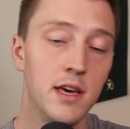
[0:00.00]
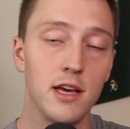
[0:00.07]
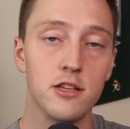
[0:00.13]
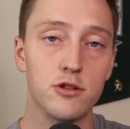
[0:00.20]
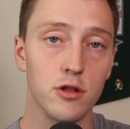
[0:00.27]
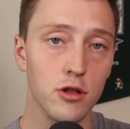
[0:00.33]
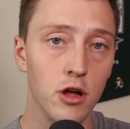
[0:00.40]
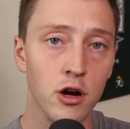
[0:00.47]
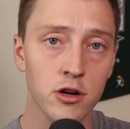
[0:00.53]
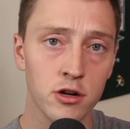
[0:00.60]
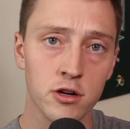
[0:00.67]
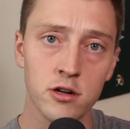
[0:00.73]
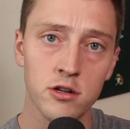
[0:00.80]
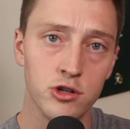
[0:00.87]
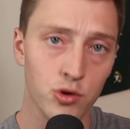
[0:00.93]
And so the
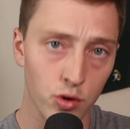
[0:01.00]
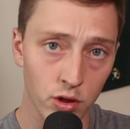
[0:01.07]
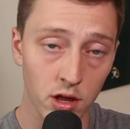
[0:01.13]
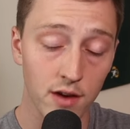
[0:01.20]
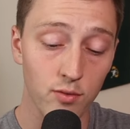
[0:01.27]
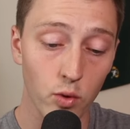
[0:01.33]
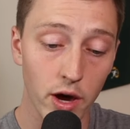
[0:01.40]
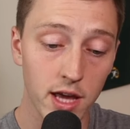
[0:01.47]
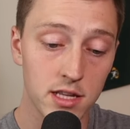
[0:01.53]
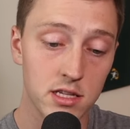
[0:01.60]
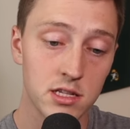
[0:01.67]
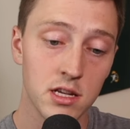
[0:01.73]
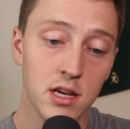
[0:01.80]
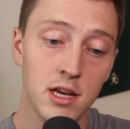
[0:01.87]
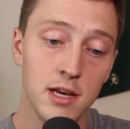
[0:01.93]
longer Jordan Love
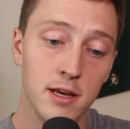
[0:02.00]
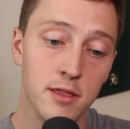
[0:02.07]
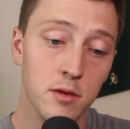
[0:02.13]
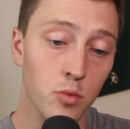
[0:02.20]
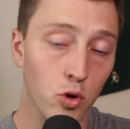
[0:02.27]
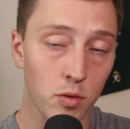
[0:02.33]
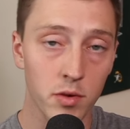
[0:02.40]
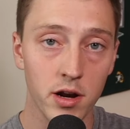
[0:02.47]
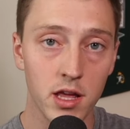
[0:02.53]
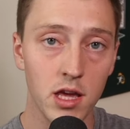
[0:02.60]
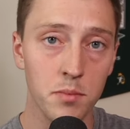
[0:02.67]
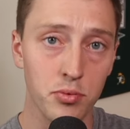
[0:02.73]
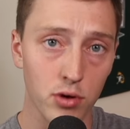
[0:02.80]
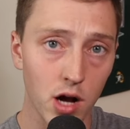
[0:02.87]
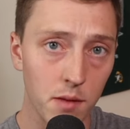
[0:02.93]
waits, the more money he
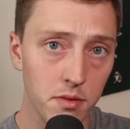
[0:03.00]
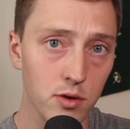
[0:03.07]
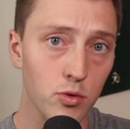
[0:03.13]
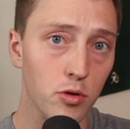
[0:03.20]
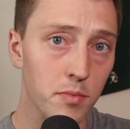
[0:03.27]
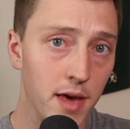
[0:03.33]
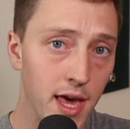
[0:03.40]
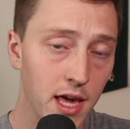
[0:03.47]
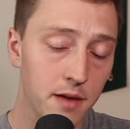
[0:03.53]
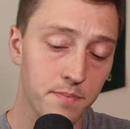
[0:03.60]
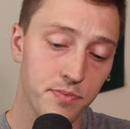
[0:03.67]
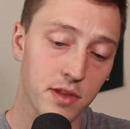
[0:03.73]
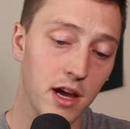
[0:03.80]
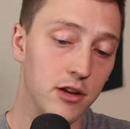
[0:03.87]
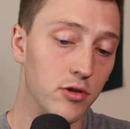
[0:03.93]
probably will make.
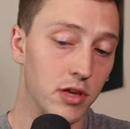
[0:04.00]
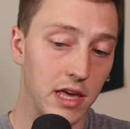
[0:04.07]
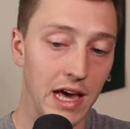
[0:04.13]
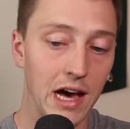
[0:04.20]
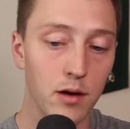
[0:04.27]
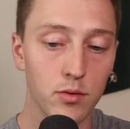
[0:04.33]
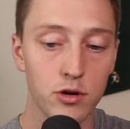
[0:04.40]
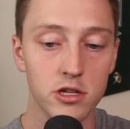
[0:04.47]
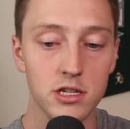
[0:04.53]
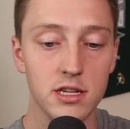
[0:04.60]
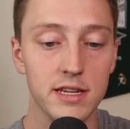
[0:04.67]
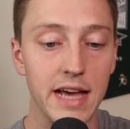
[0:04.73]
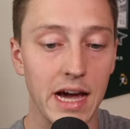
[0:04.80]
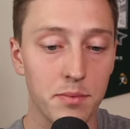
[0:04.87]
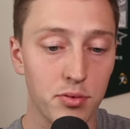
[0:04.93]
I know the Cowboys and
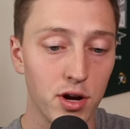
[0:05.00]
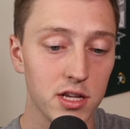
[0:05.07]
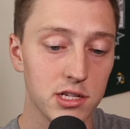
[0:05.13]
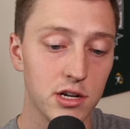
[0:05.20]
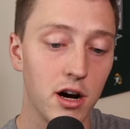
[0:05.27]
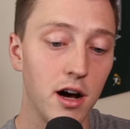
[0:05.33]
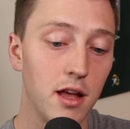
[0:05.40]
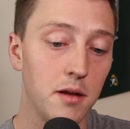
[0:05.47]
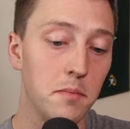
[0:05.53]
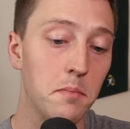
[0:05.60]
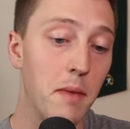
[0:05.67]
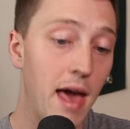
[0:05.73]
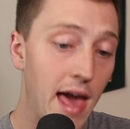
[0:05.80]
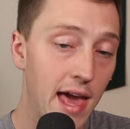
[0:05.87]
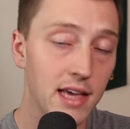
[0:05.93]
Dak Prescott
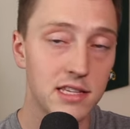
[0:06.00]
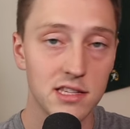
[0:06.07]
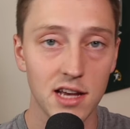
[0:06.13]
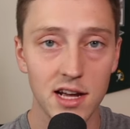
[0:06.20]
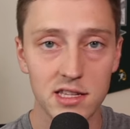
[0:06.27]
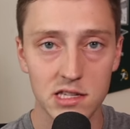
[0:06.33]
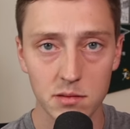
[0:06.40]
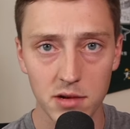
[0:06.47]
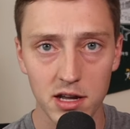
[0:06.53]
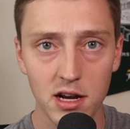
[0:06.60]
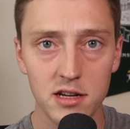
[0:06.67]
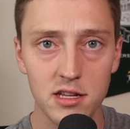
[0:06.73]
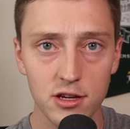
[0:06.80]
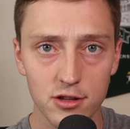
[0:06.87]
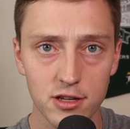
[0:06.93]
may sign some kind
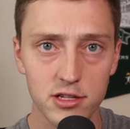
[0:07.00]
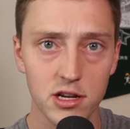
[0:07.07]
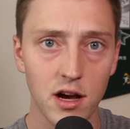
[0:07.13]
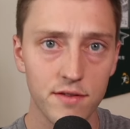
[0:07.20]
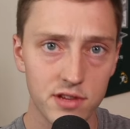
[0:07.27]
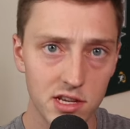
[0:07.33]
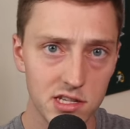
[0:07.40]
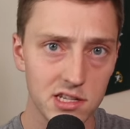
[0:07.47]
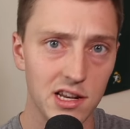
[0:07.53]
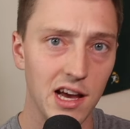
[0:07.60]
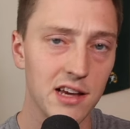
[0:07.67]
of deal this offseason.